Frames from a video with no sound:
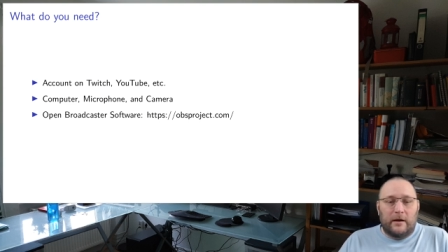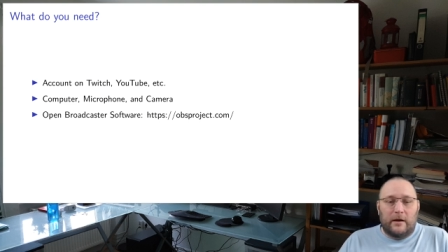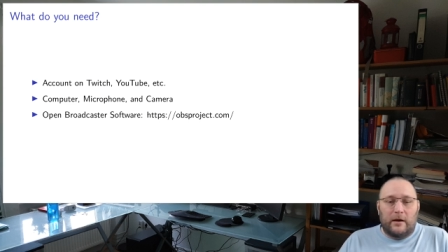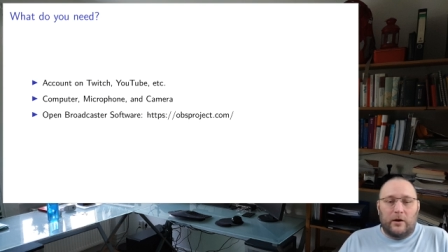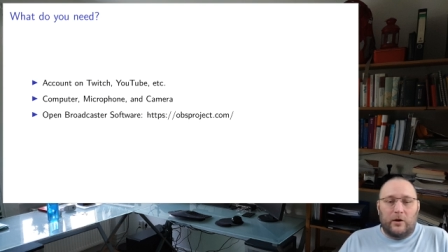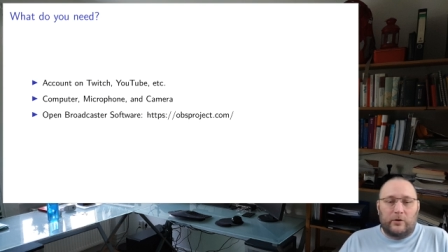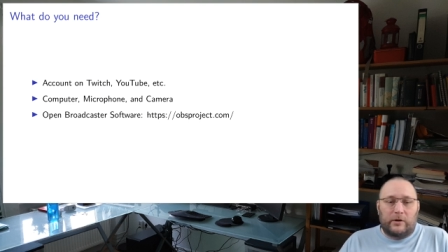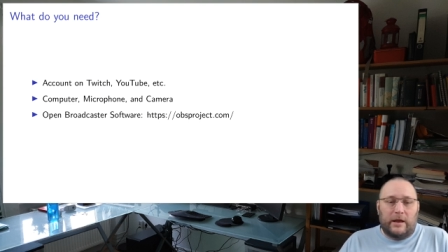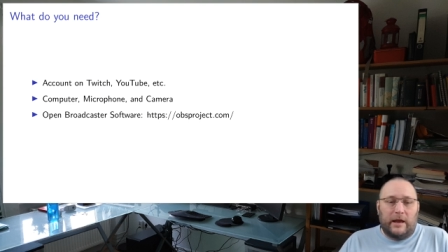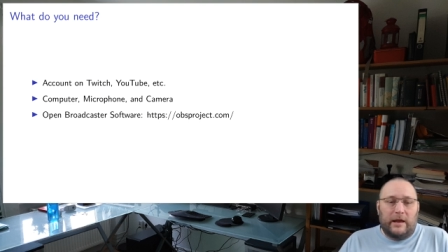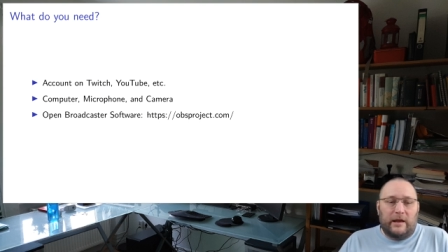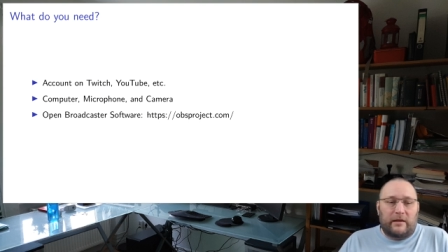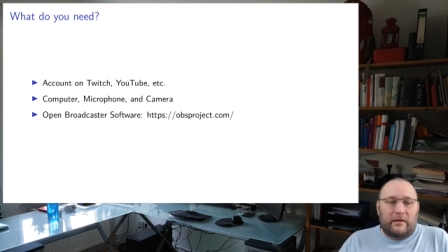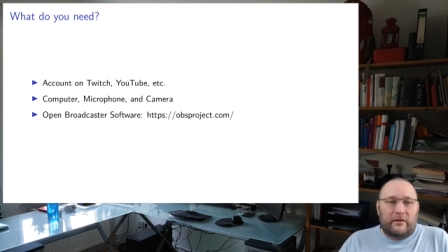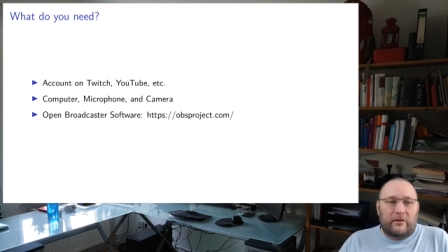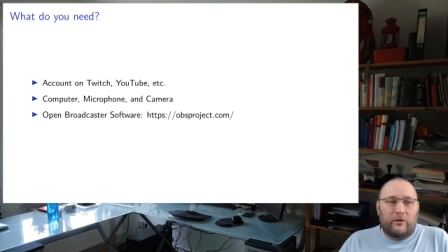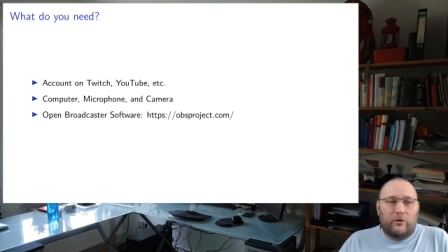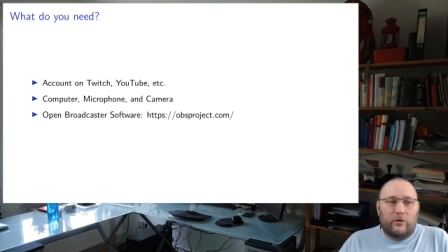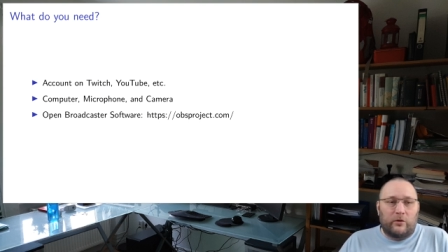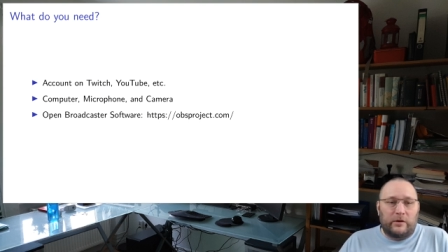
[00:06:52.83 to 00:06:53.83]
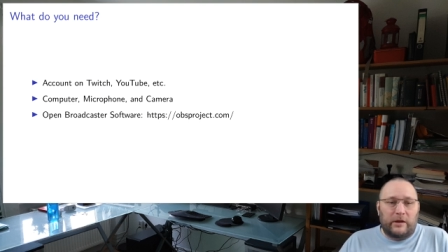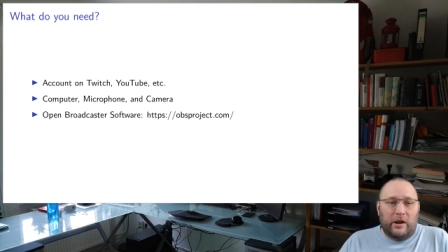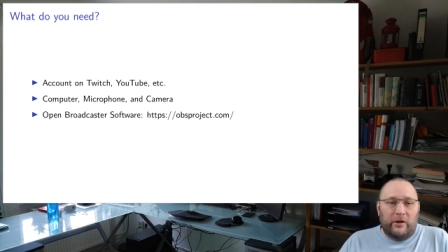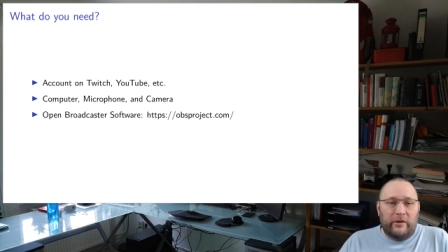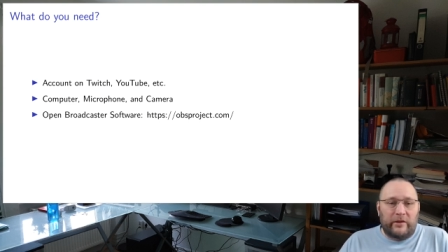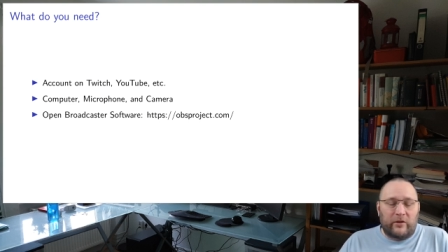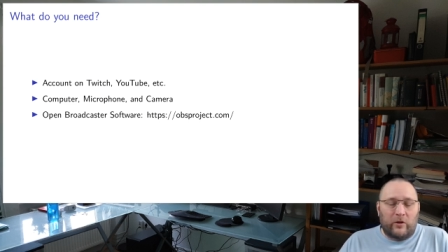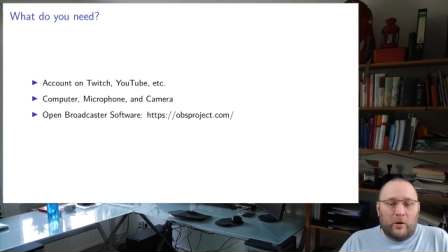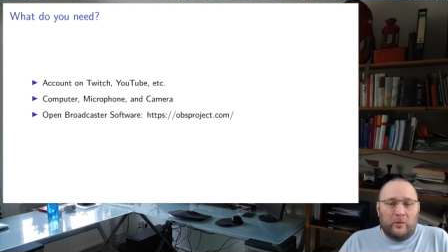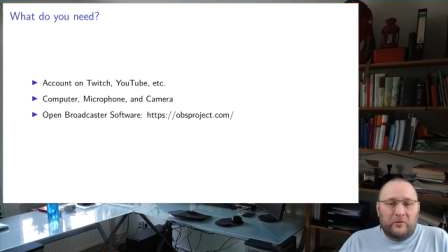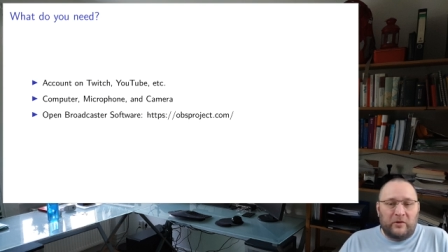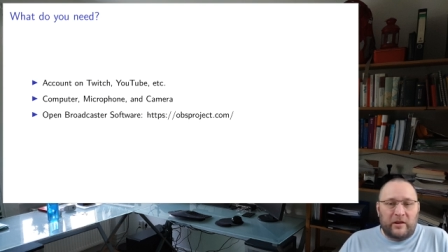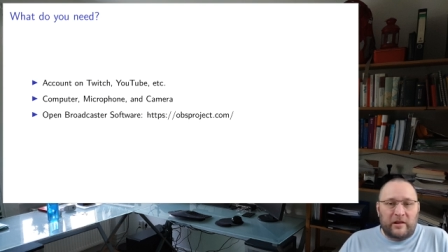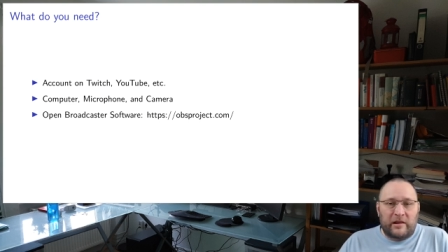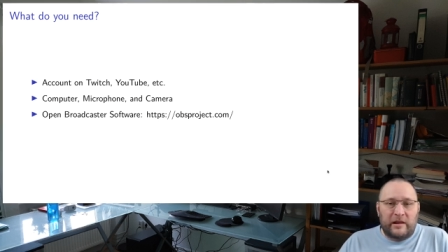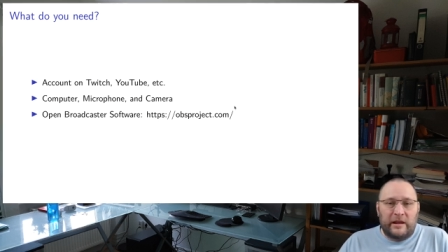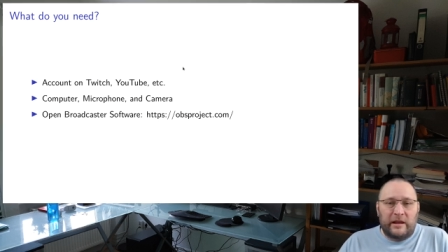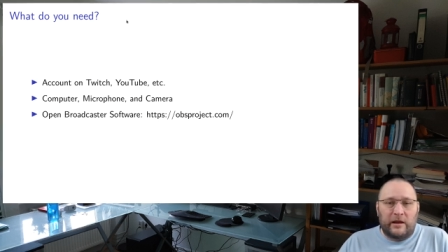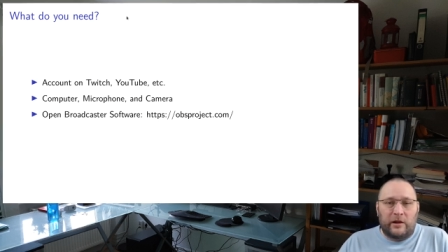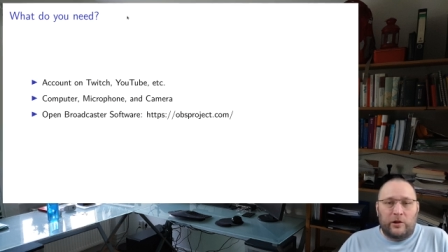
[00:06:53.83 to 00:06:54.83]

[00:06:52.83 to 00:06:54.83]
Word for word: Okay, so there is obviously